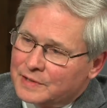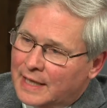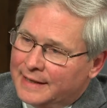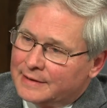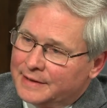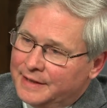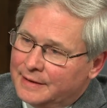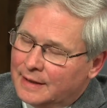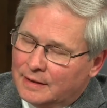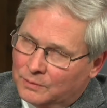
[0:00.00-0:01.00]

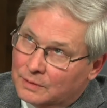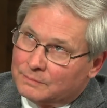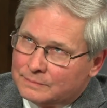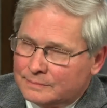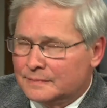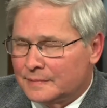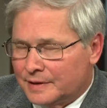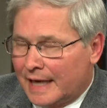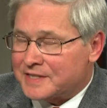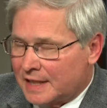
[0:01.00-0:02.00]
likely, uh, or
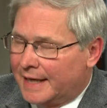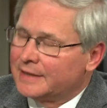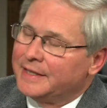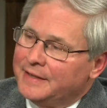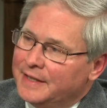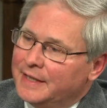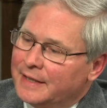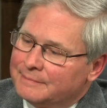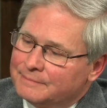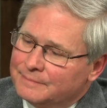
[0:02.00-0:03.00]
less likely, the
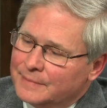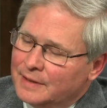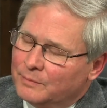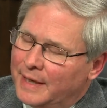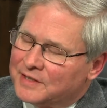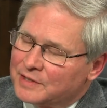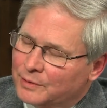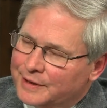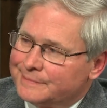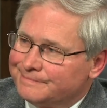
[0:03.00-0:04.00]
uh,
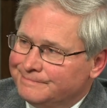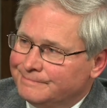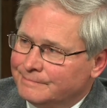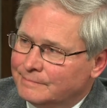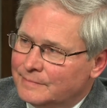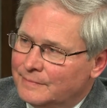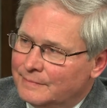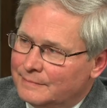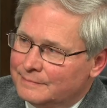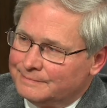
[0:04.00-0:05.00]
manslaughter. Bob Hille,